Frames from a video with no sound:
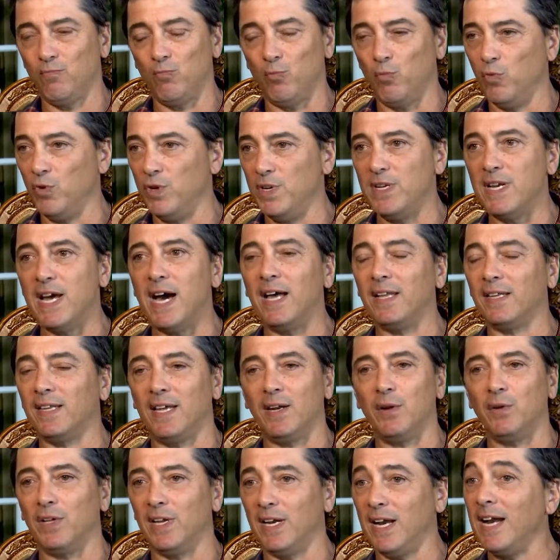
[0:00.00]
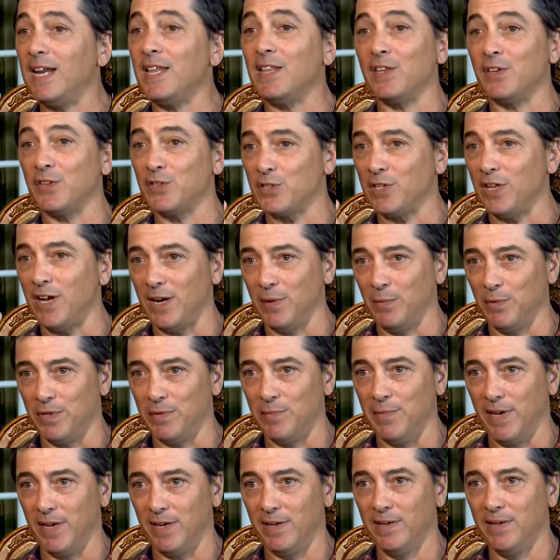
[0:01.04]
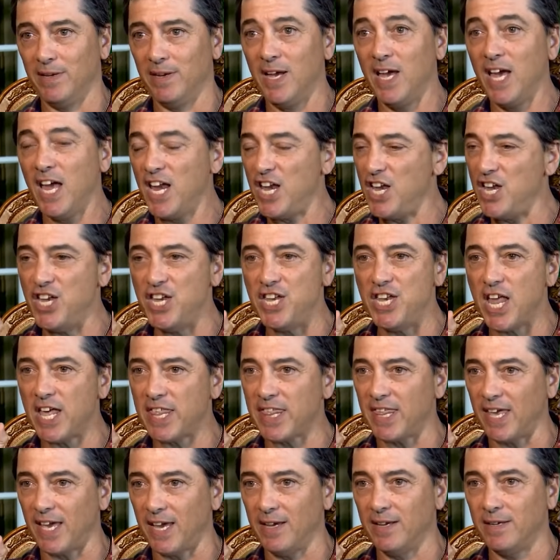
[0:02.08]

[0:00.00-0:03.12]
but the actor received death threats in 2010